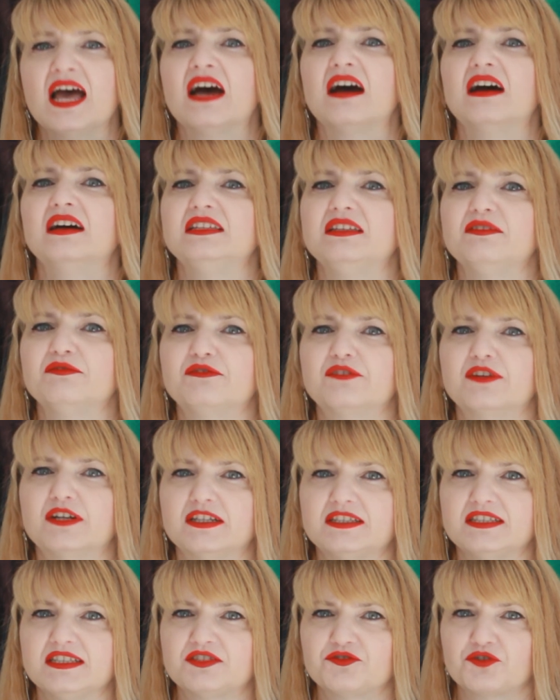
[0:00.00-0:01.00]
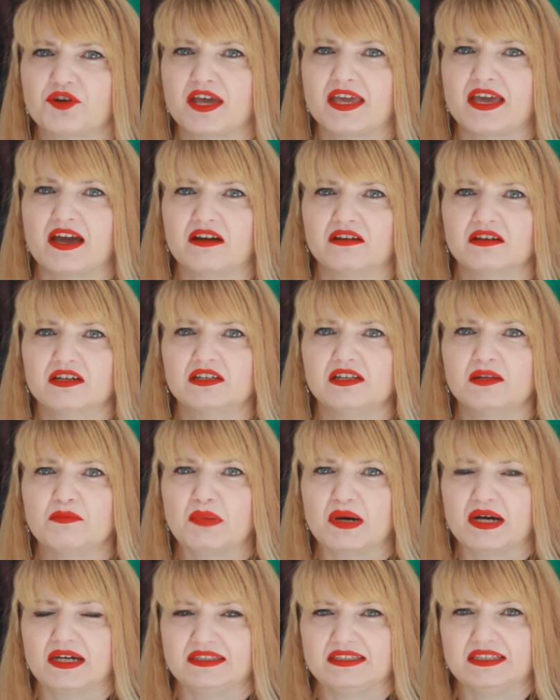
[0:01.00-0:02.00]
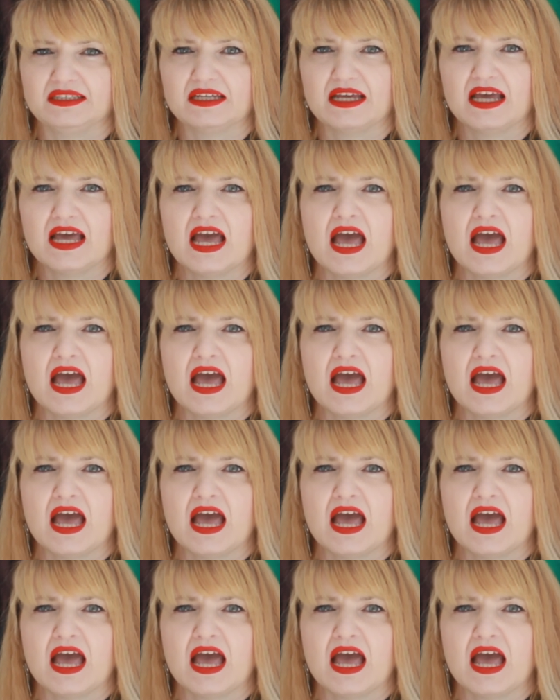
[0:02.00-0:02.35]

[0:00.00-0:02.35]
an inverted triangle body.